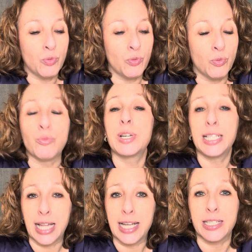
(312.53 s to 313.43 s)

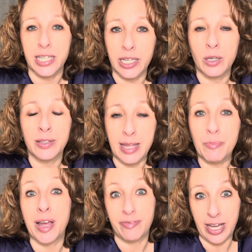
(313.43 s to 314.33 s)
realizing that
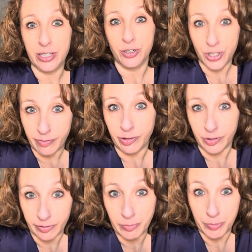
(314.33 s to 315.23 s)
my father suffered
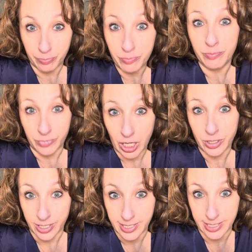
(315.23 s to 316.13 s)
from
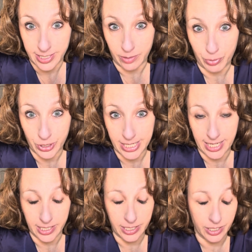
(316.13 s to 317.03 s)
narcissistic
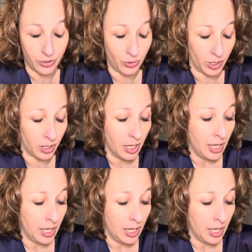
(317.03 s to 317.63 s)
personality disorder.